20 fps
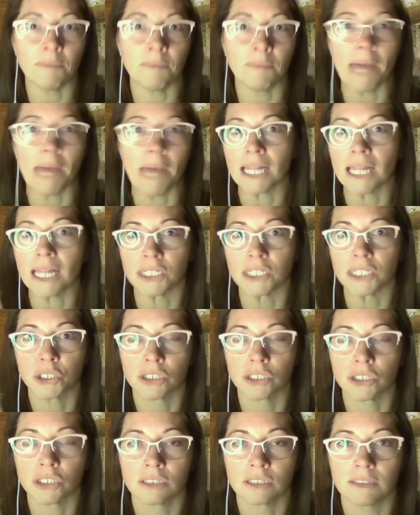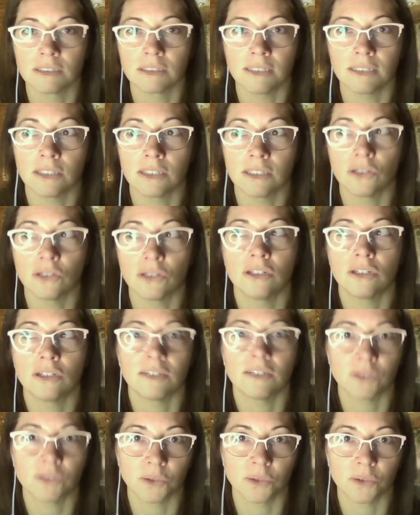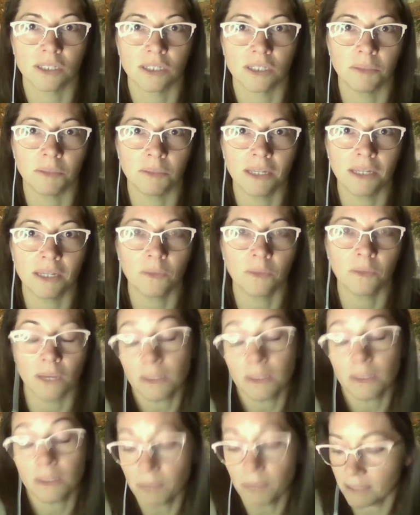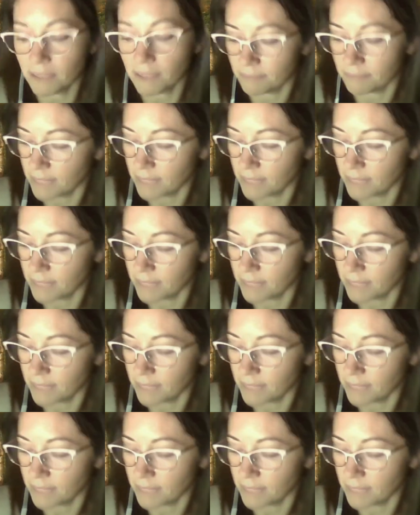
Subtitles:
embellish? It's a good enough story to begin with, but